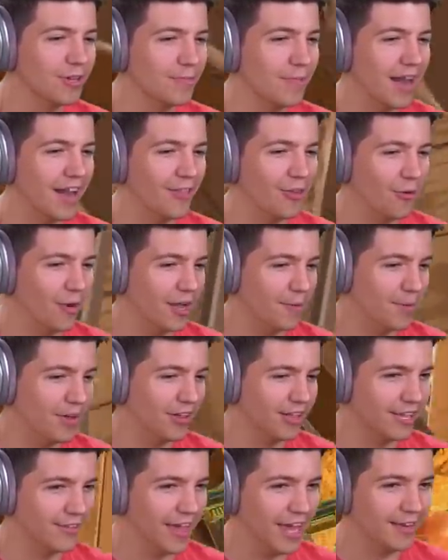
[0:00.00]
me, by the way,
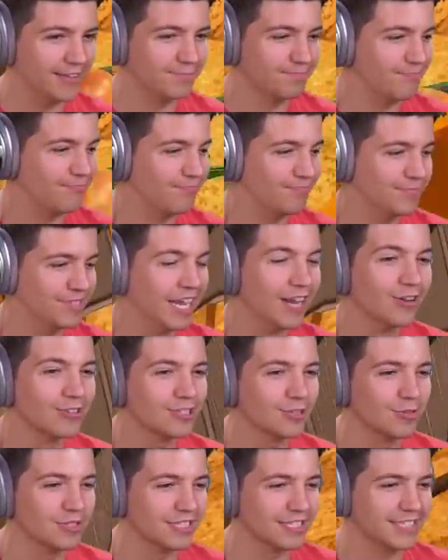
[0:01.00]
Billy, that
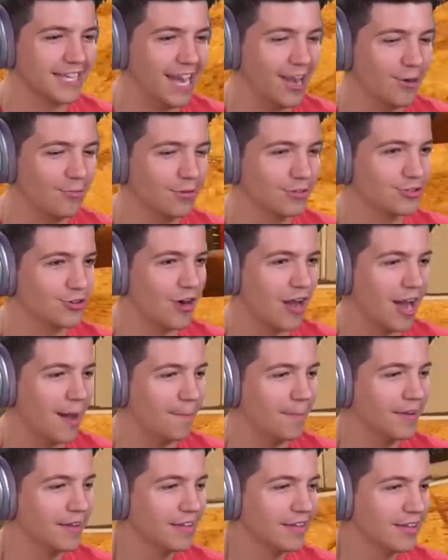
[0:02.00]
Tilted was a terrible
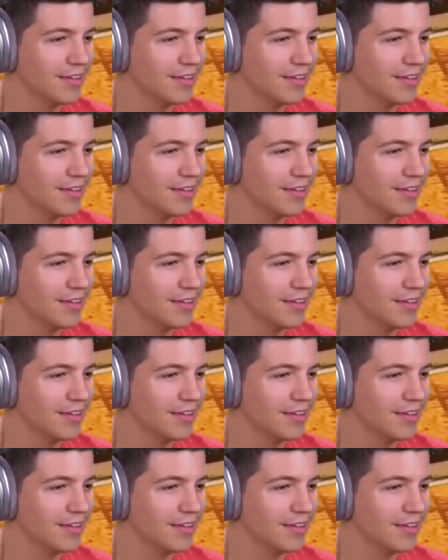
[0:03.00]
drop.